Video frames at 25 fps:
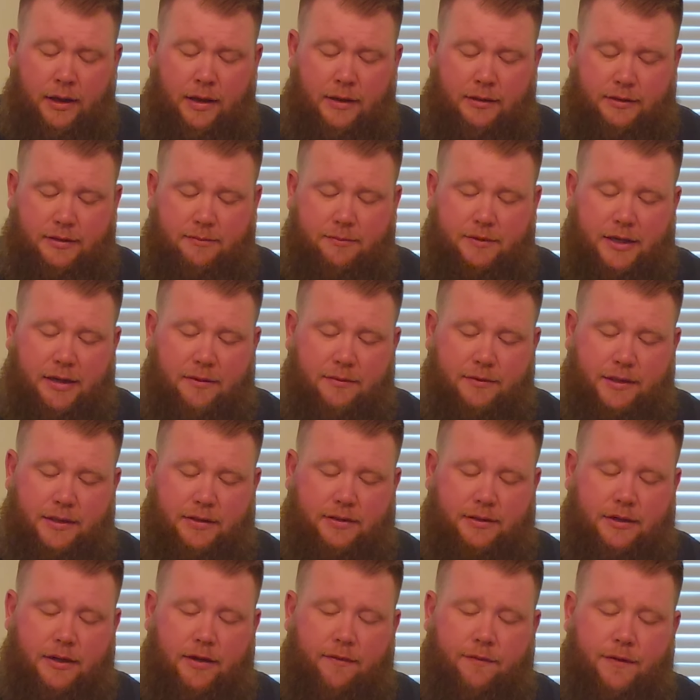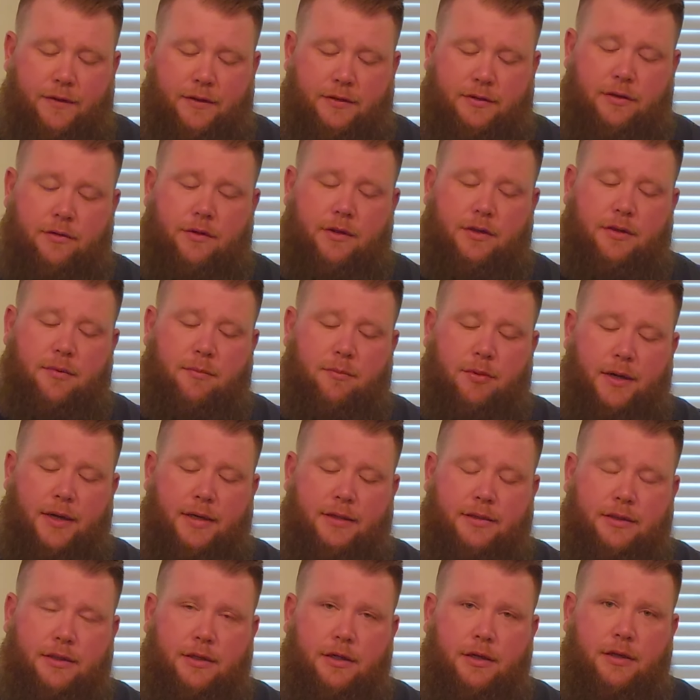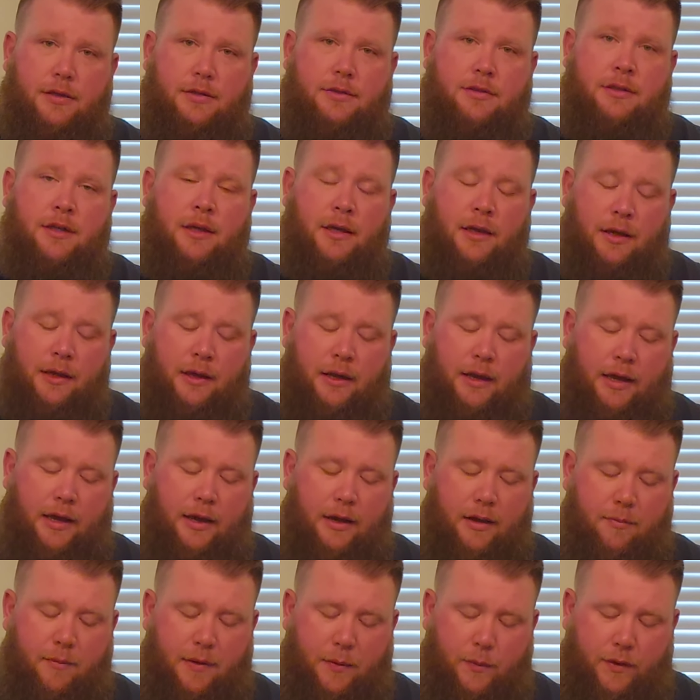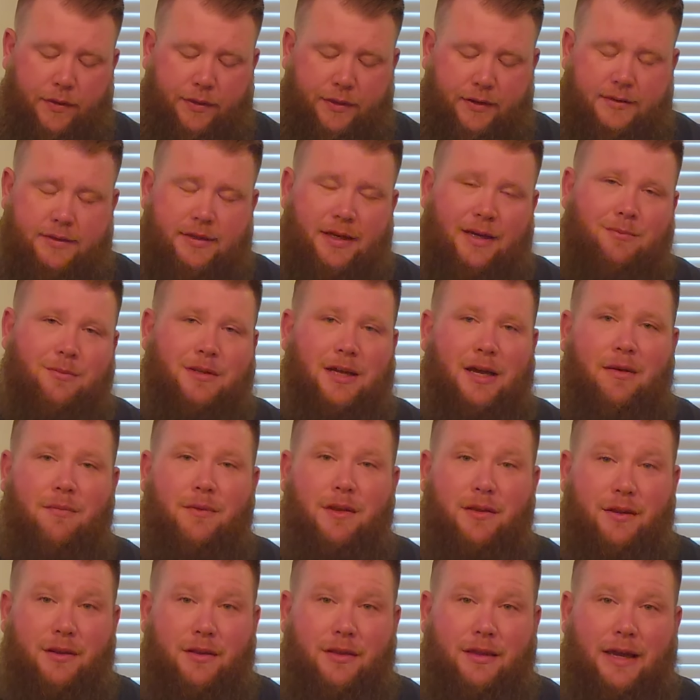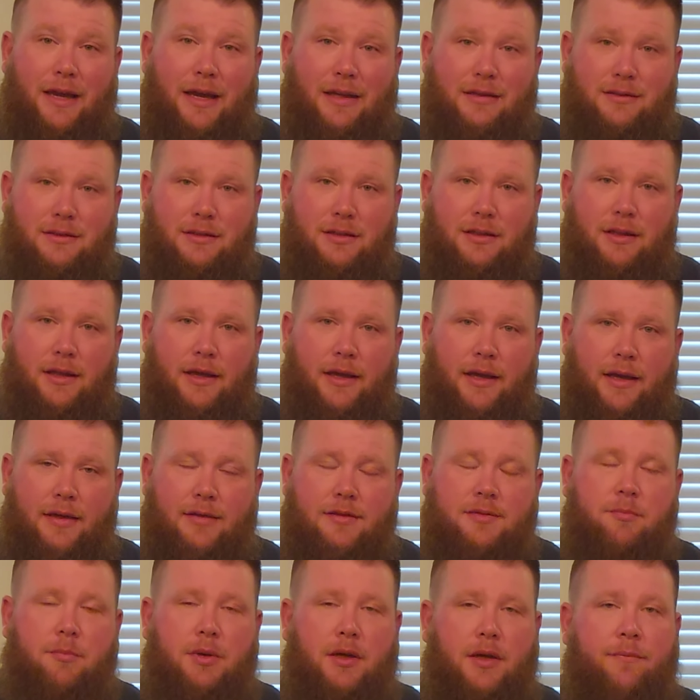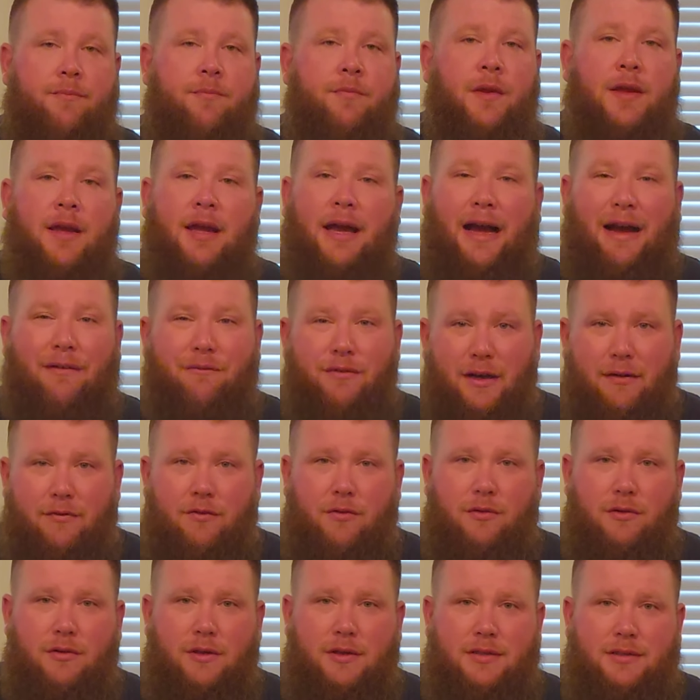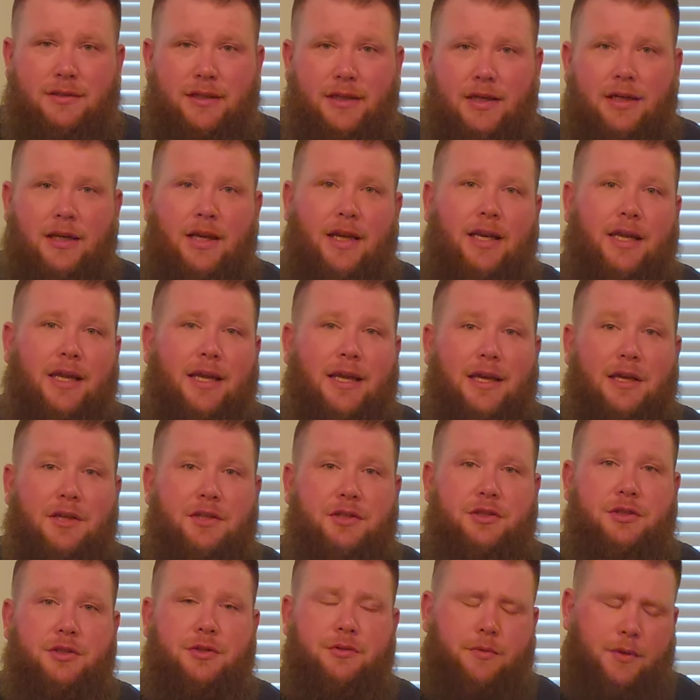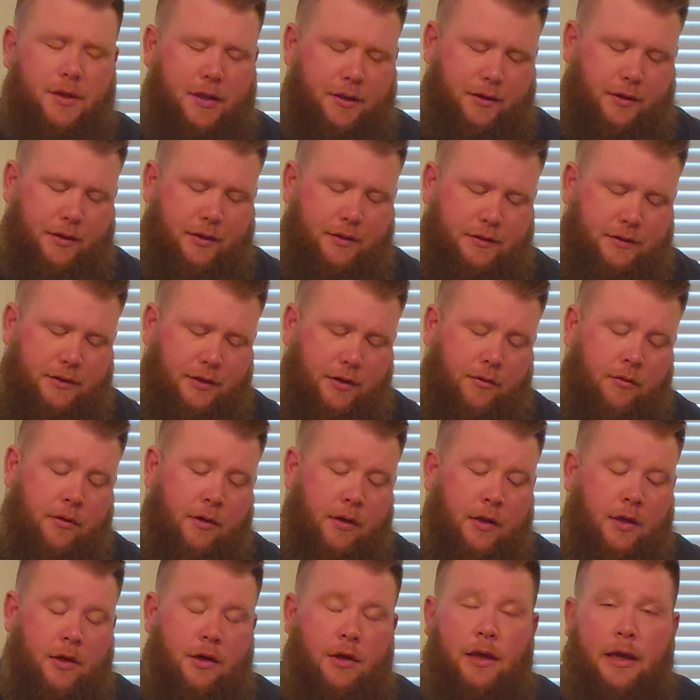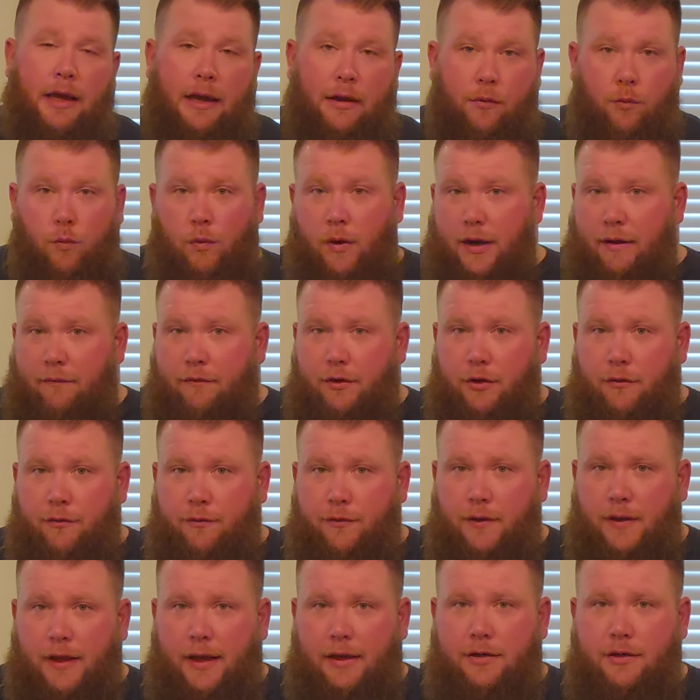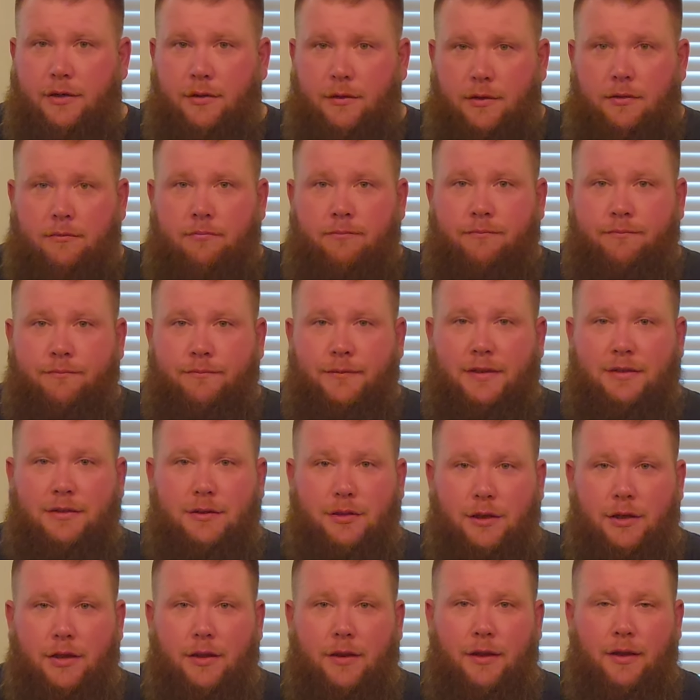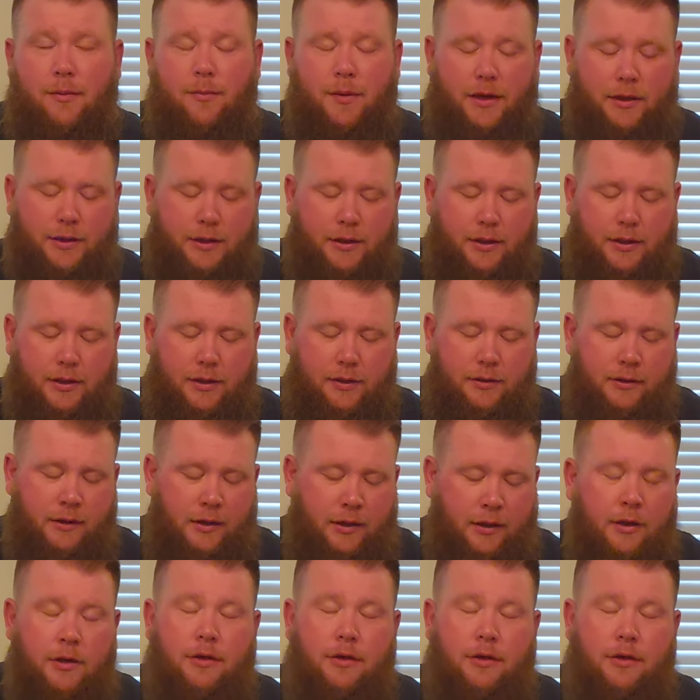Sometimes they stuff it so that the breast cooks um, with the same time that the thighs and the legs, but I've never really seen any issue with it. So whatever you feel like doing, that's the good thing about cooking.